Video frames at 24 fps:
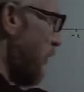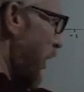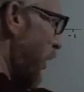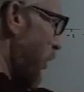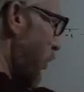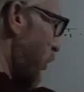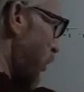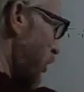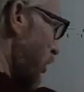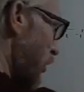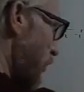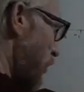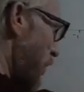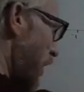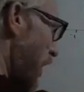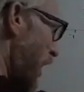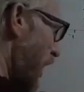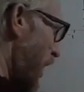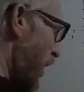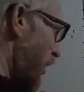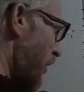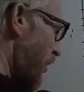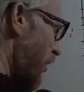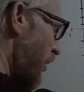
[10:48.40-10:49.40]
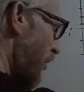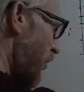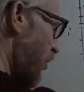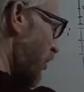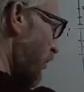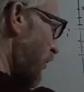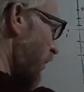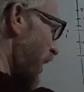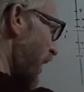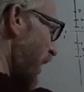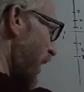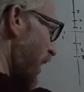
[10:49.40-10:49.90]
in my ordered pair,
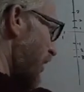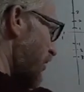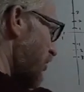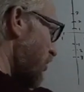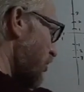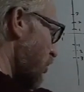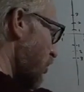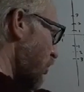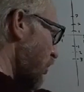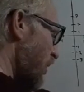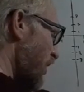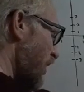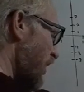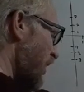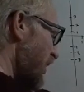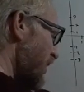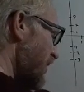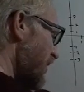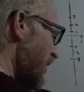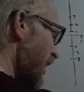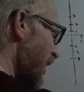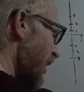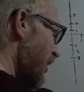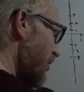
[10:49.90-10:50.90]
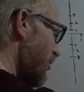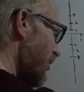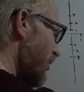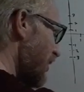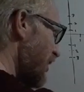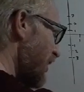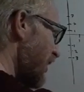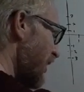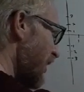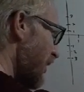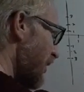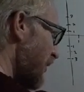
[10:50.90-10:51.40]
or my x coordinate, is actually
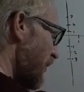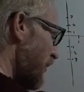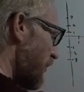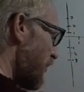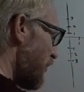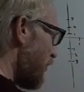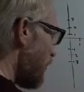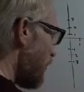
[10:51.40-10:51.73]
negative